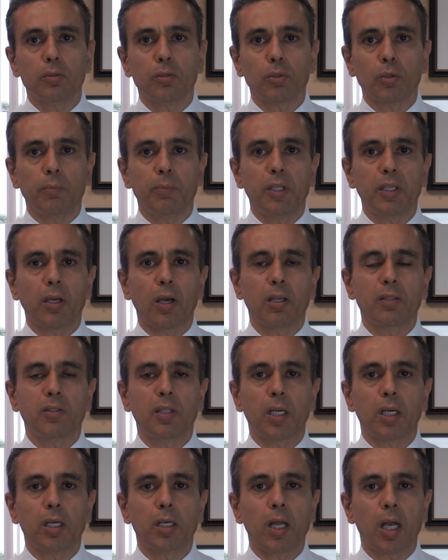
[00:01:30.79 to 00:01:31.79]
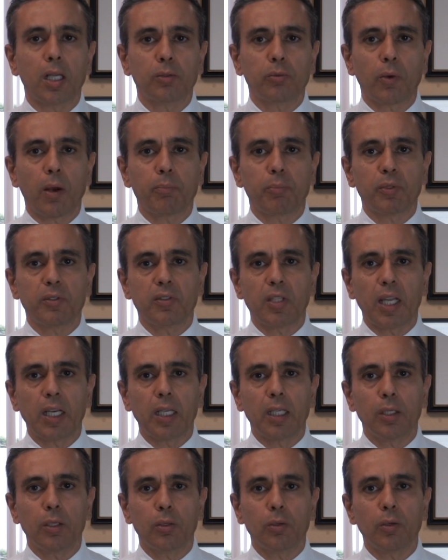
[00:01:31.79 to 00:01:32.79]
So because they are not
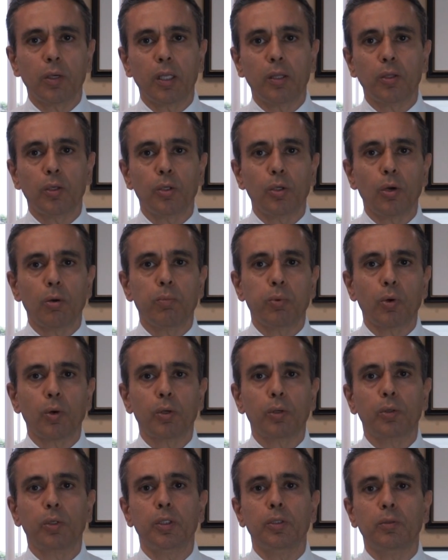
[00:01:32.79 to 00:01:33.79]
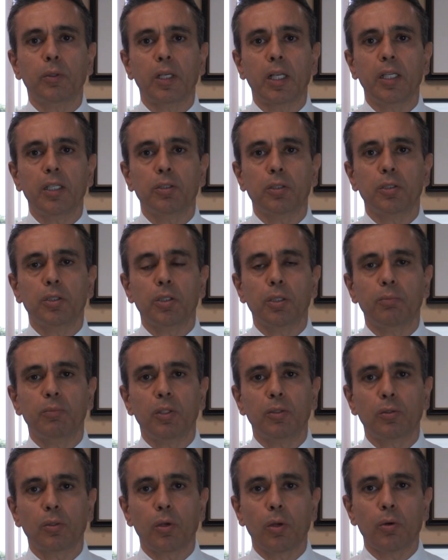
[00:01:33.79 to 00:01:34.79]
representing you in the no brokerage relationship
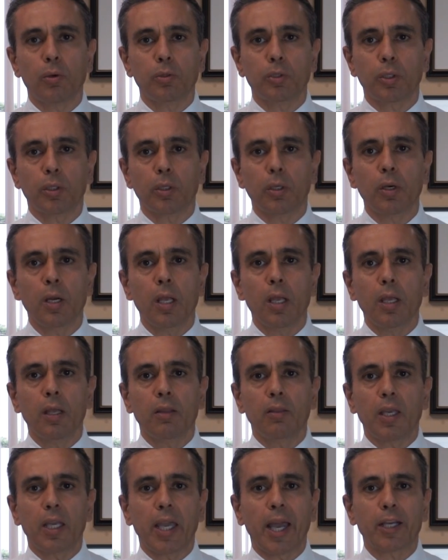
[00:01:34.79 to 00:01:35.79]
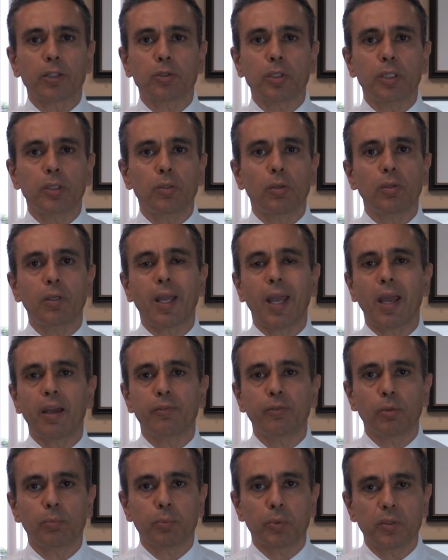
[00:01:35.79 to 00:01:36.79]
disclosure, they actually don't
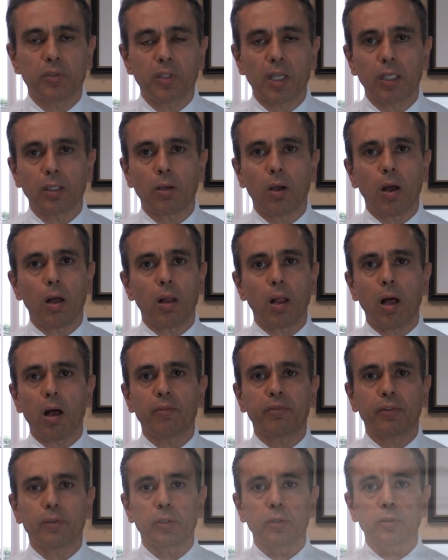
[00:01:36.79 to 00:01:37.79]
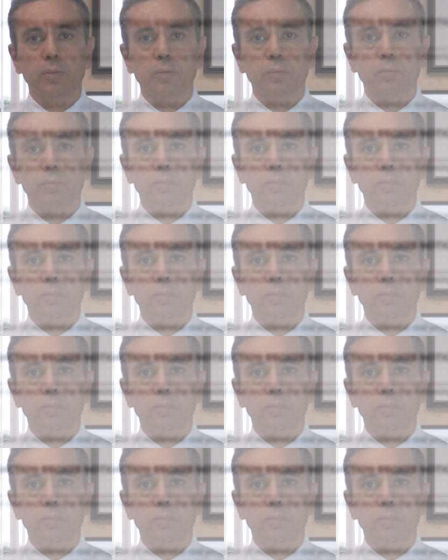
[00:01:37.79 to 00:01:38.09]
have to present all offers.